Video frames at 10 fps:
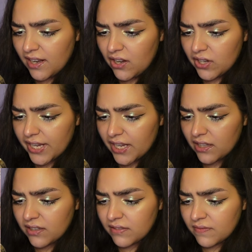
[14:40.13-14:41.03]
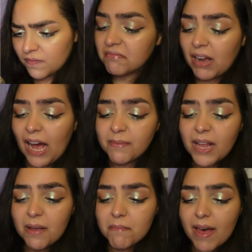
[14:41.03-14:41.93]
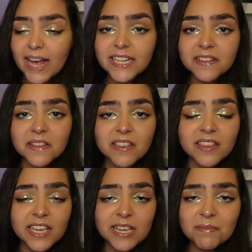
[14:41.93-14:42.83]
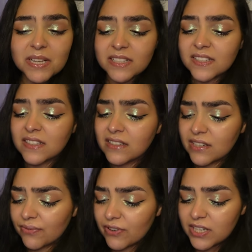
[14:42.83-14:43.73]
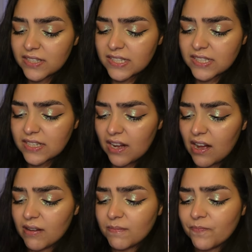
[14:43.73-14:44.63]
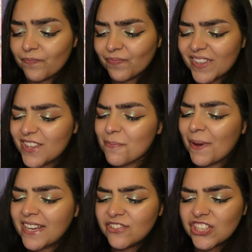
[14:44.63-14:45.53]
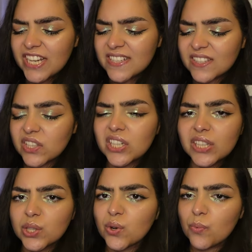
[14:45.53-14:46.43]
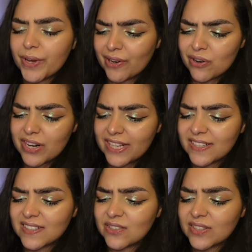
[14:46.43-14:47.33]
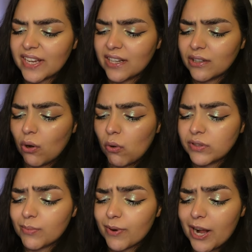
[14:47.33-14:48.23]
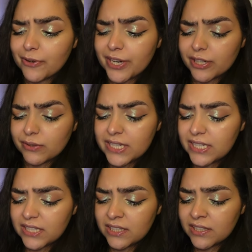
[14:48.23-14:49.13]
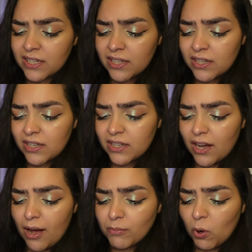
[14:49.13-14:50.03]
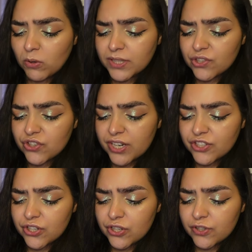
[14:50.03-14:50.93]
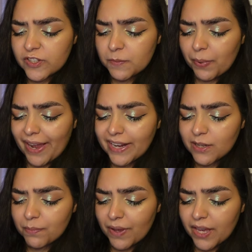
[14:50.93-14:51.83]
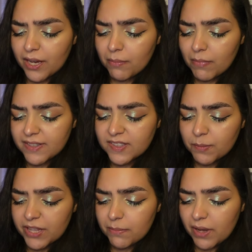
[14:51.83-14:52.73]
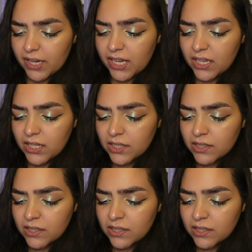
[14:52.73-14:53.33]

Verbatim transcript: Okay. I'm not mad at the theme. It's different. Um, the paint shades look a little weird. I guess there's like a gold, a brown, and a green. Um, Golden Treasures, Paid in Pink, Must Be the Money.